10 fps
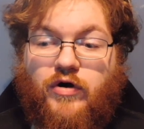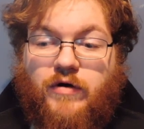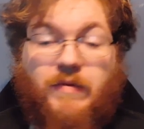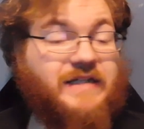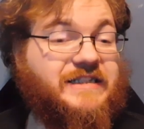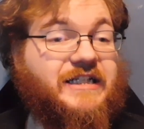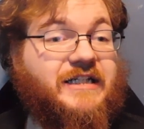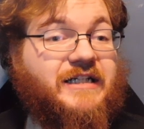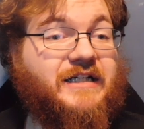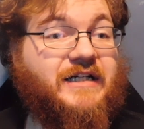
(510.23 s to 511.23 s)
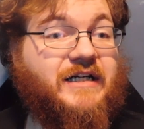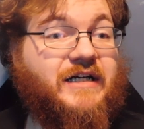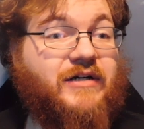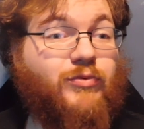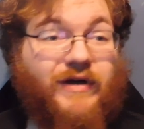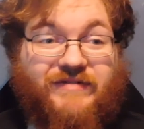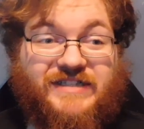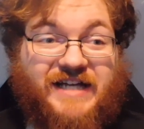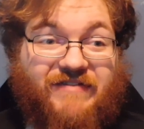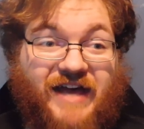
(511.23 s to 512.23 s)
But we'll have to
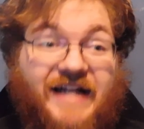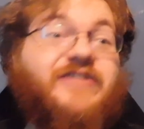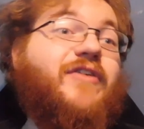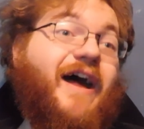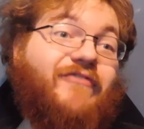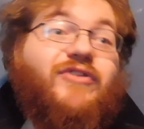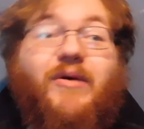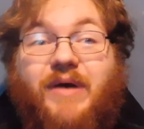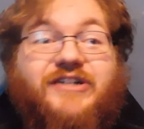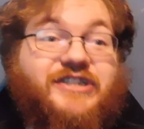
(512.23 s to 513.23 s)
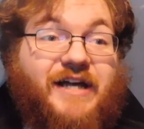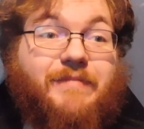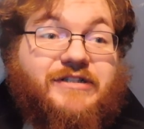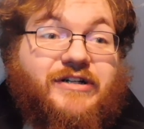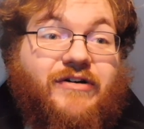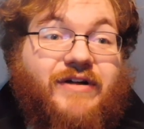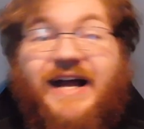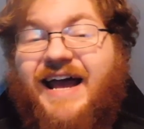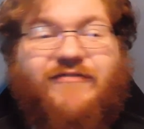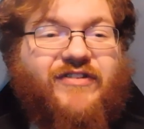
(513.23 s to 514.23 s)
save that until after I watch the episode
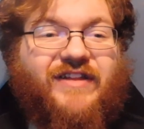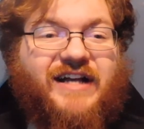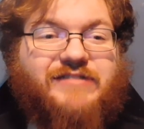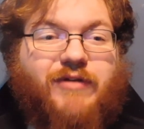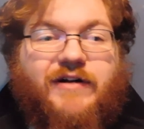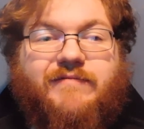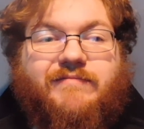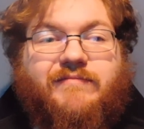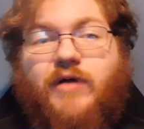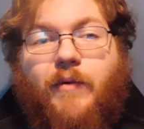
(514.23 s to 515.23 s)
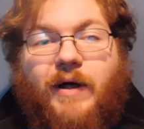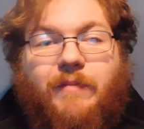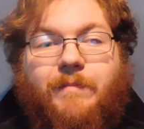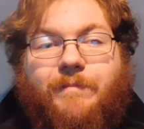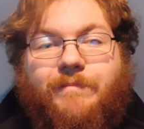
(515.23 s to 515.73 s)
and for the next part. Oh well.